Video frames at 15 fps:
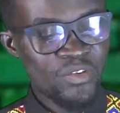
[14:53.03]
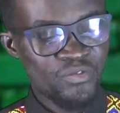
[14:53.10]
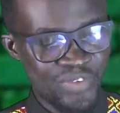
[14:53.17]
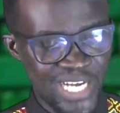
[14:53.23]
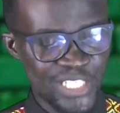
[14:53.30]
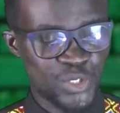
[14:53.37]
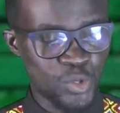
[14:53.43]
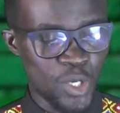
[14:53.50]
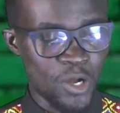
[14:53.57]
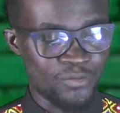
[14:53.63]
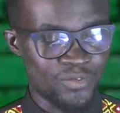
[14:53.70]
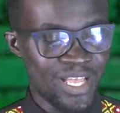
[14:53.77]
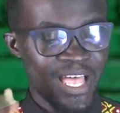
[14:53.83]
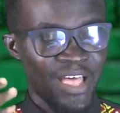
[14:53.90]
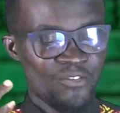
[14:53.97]
verse
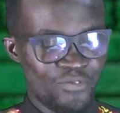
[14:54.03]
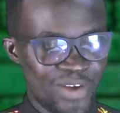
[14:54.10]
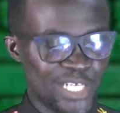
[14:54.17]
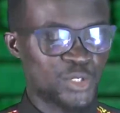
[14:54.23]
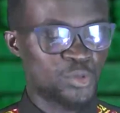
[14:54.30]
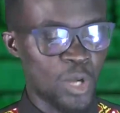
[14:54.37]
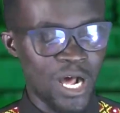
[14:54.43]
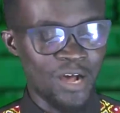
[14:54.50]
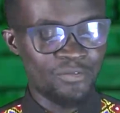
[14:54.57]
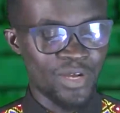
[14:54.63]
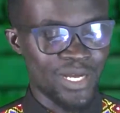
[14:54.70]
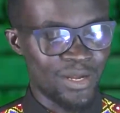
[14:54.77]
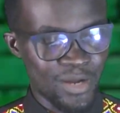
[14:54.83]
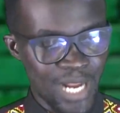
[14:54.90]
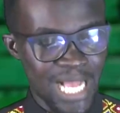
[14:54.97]
12. Verse 12
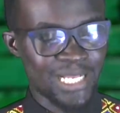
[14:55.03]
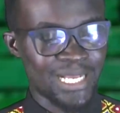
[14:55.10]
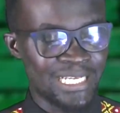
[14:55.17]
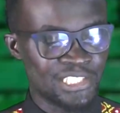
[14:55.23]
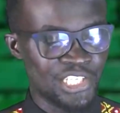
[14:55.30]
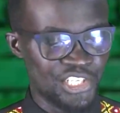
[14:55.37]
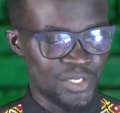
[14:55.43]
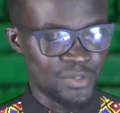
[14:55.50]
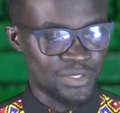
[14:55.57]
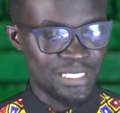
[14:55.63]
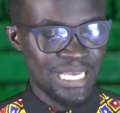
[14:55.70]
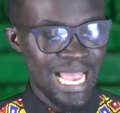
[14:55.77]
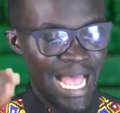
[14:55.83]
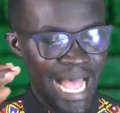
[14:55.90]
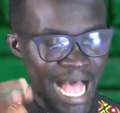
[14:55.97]
continues.
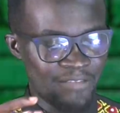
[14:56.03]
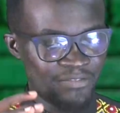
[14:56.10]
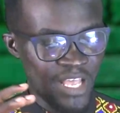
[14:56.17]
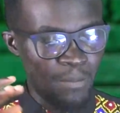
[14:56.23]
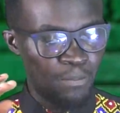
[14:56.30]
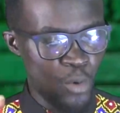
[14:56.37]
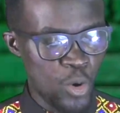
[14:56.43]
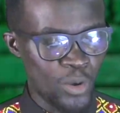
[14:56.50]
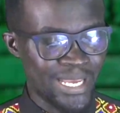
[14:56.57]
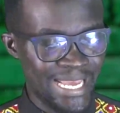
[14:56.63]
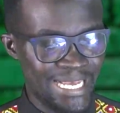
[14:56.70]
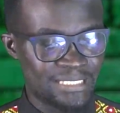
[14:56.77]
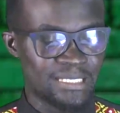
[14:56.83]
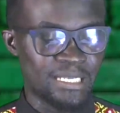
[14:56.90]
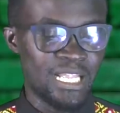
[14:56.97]
And the book
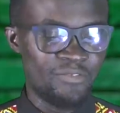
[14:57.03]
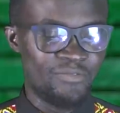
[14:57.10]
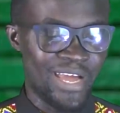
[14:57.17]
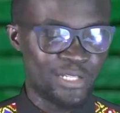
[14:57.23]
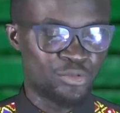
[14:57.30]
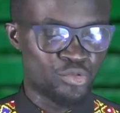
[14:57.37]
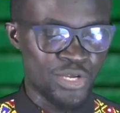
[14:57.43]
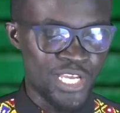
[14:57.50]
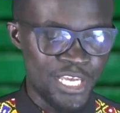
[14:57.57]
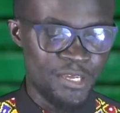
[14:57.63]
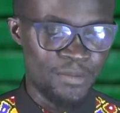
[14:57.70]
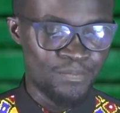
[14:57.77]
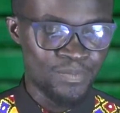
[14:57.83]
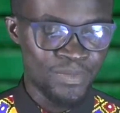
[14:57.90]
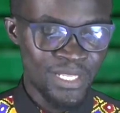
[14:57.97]
is delivered to
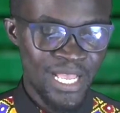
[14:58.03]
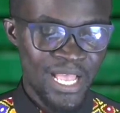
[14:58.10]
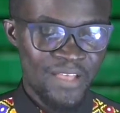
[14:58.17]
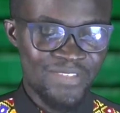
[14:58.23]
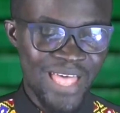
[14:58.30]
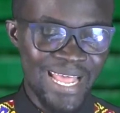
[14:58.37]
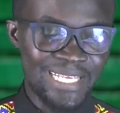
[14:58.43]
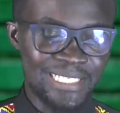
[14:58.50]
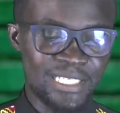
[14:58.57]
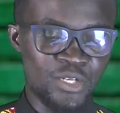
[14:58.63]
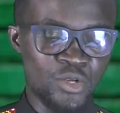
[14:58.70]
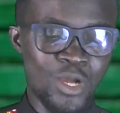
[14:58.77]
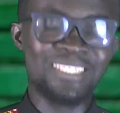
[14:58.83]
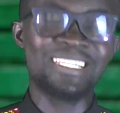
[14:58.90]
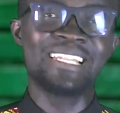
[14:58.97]
him that is
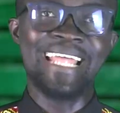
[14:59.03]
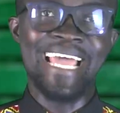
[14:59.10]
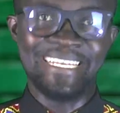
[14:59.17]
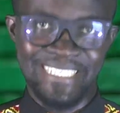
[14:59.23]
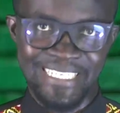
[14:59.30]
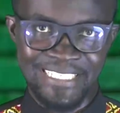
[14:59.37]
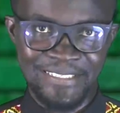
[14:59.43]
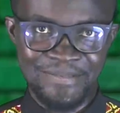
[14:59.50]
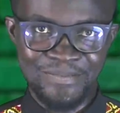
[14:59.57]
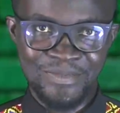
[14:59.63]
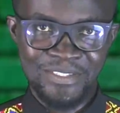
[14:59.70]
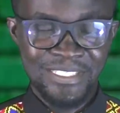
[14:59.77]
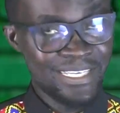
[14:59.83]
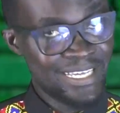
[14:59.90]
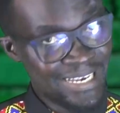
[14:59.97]
not learned.
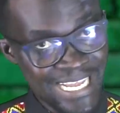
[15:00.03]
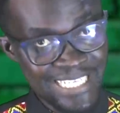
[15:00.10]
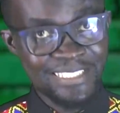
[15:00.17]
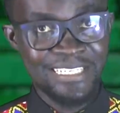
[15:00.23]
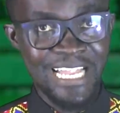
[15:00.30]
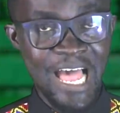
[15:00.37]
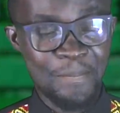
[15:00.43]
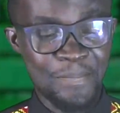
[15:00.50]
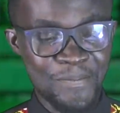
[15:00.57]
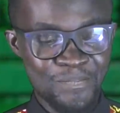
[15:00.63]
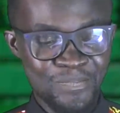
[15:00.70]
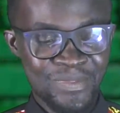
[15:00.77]
Listen up.